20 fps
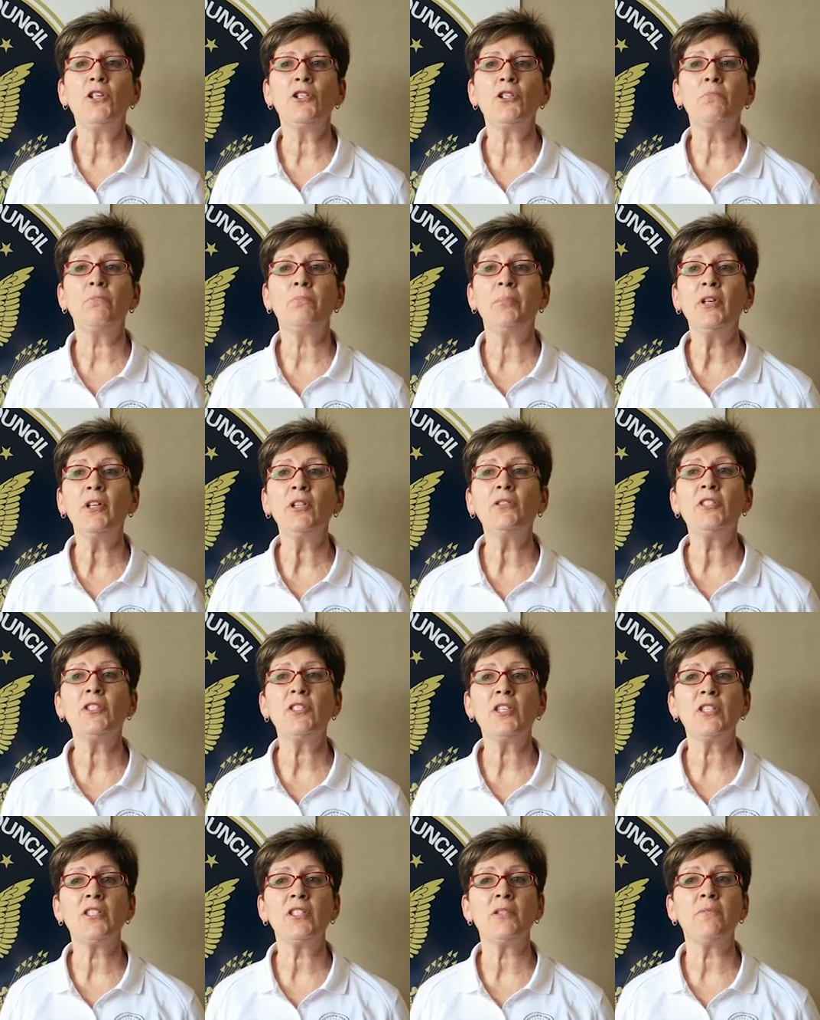to build
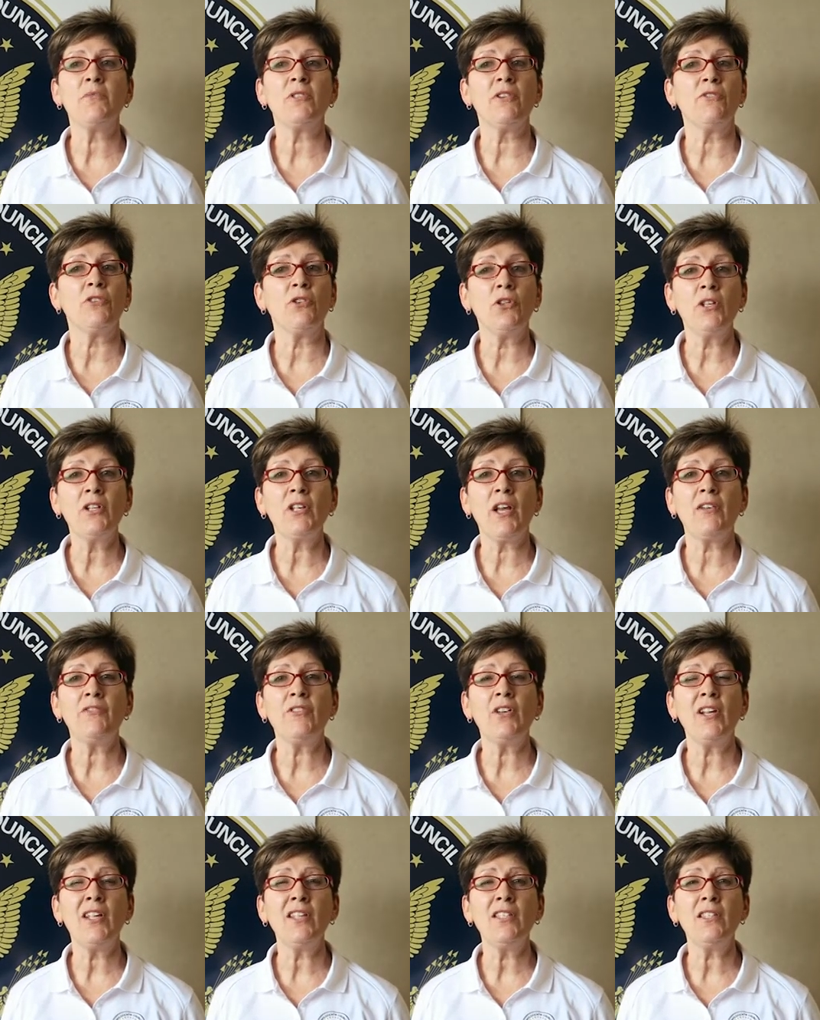systems of good
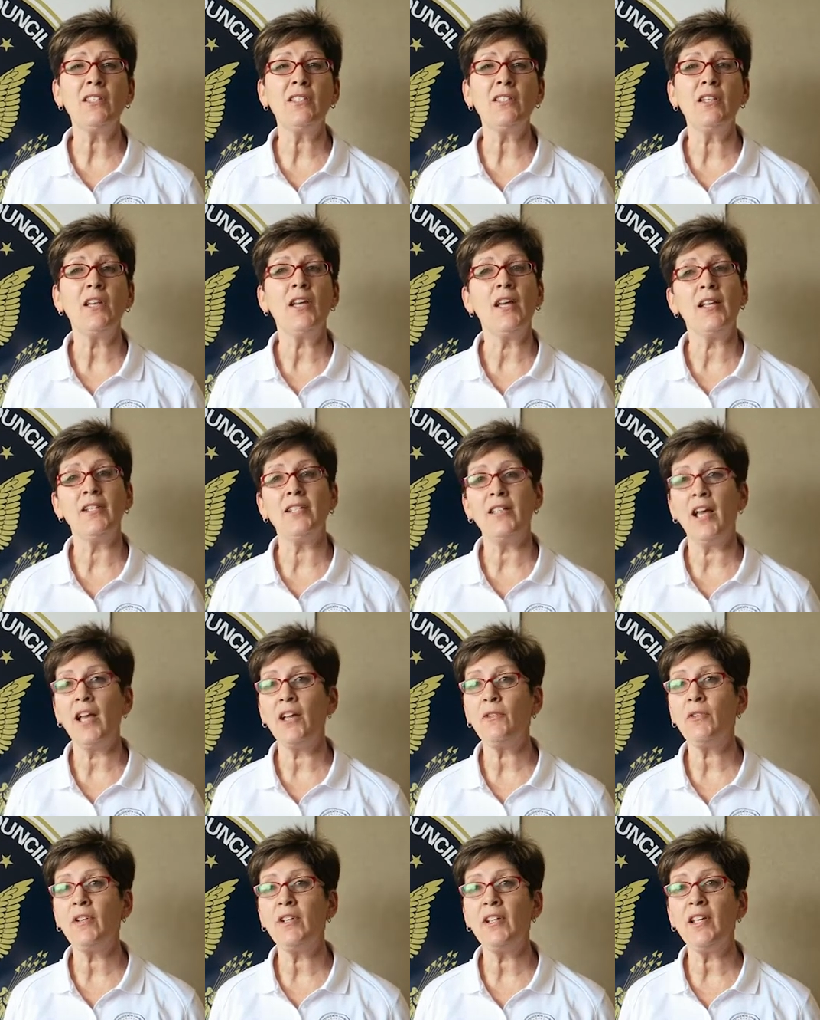governance,
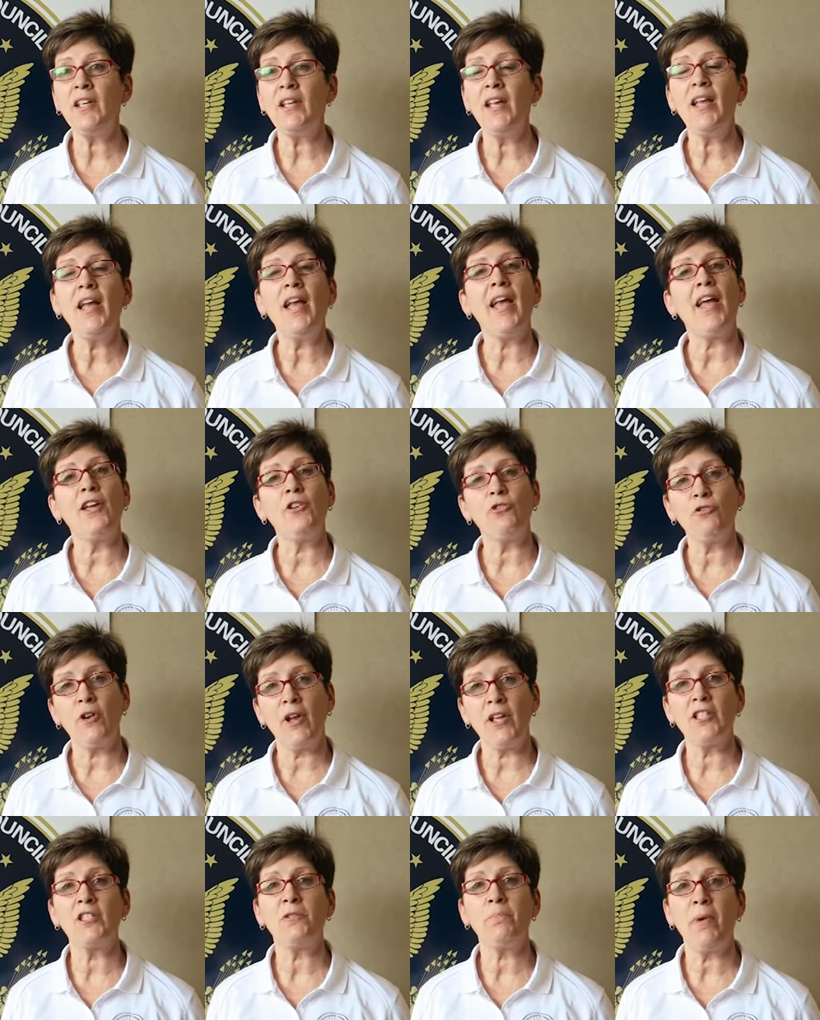integrity, and
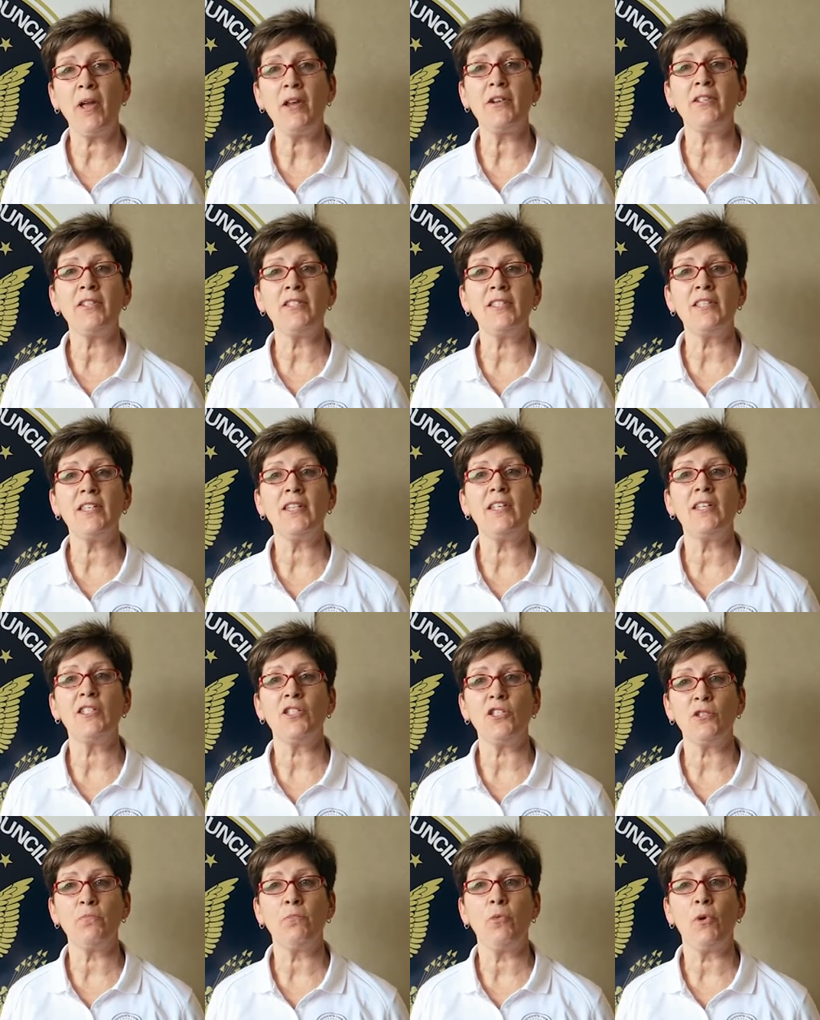transparency
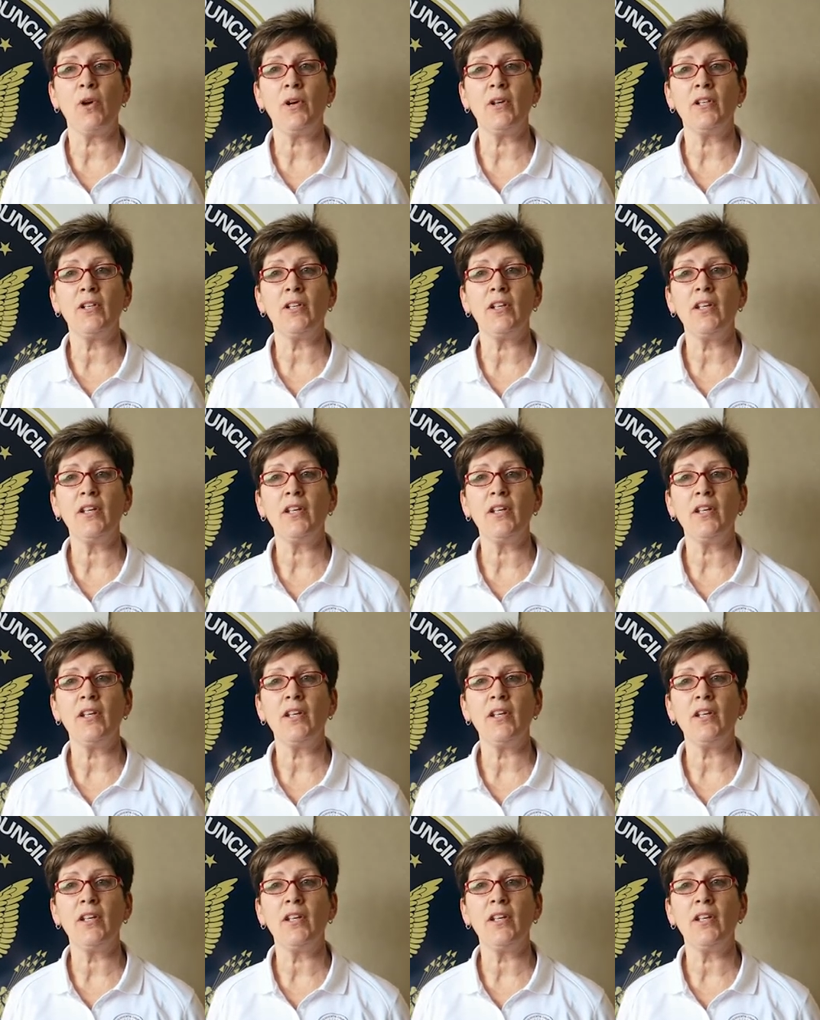in sport,